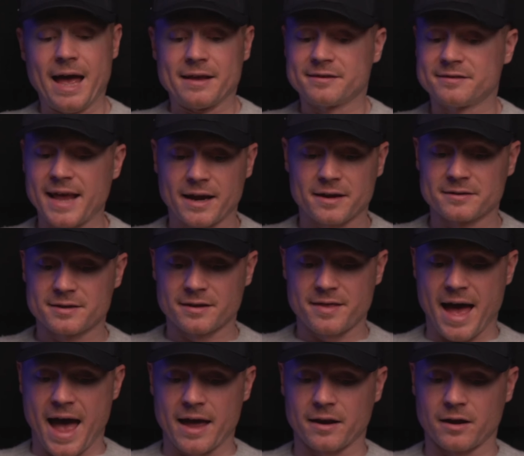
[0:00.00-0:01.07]
Second to
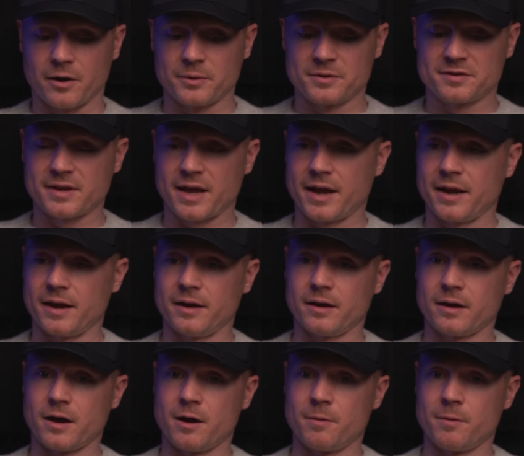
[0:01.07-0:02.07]
that, I would say